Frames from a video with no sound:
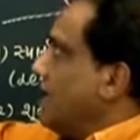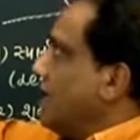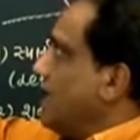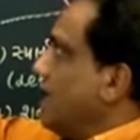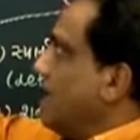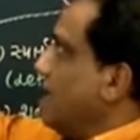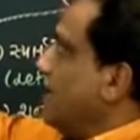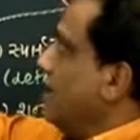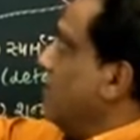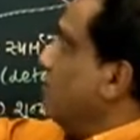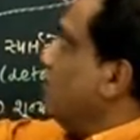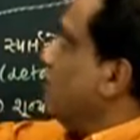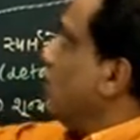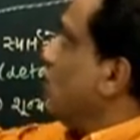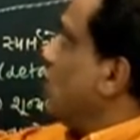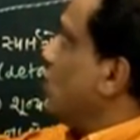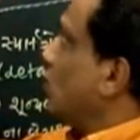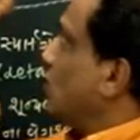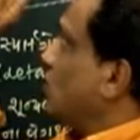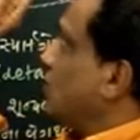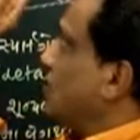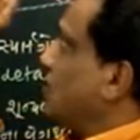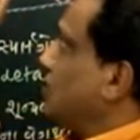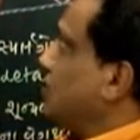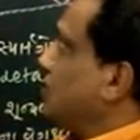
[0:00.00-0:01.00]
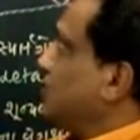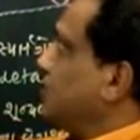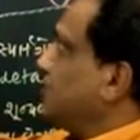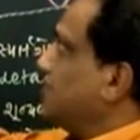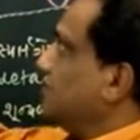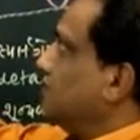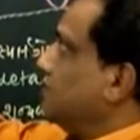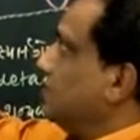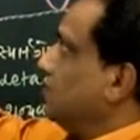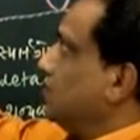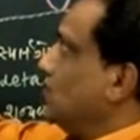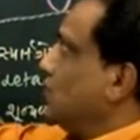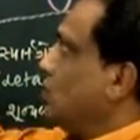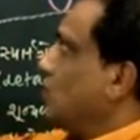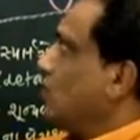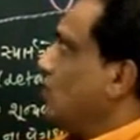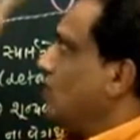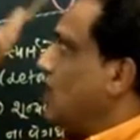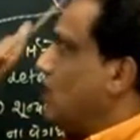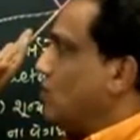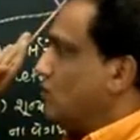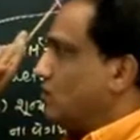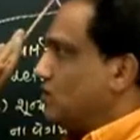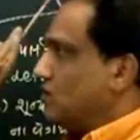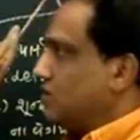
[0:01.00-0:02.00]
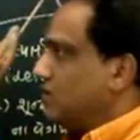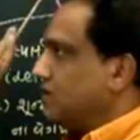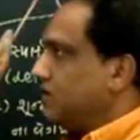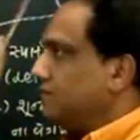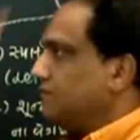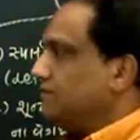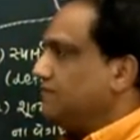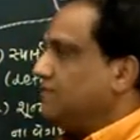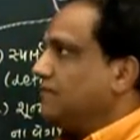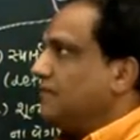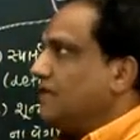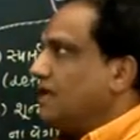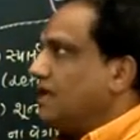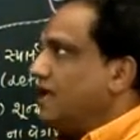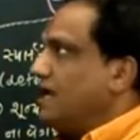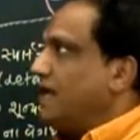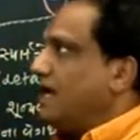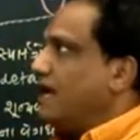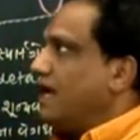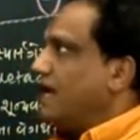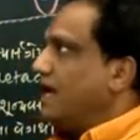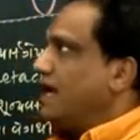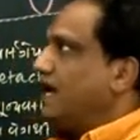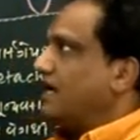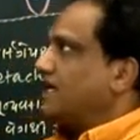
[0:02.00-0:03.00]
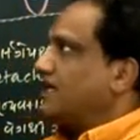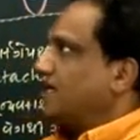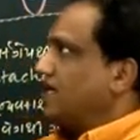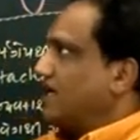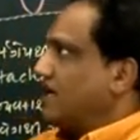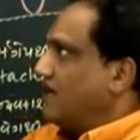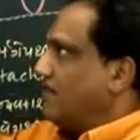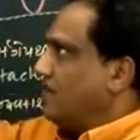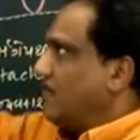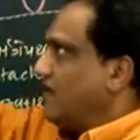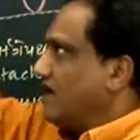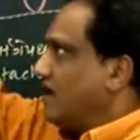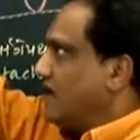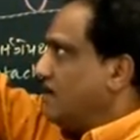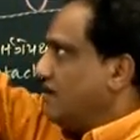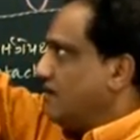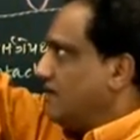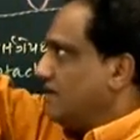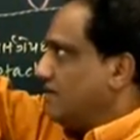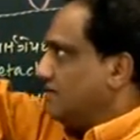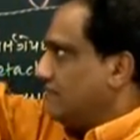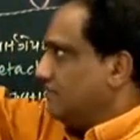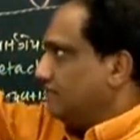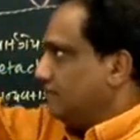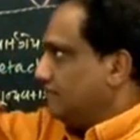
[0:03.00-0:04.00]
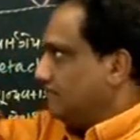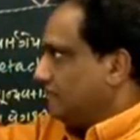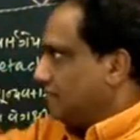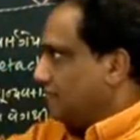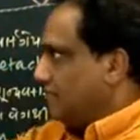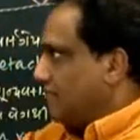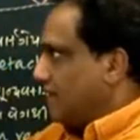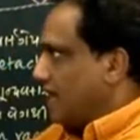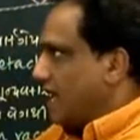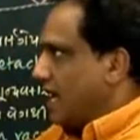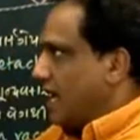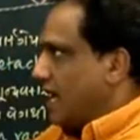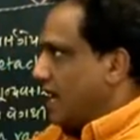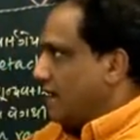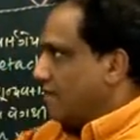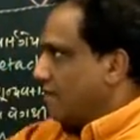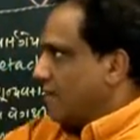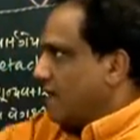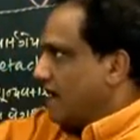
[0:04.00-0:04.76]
In both, no doubt, electric field and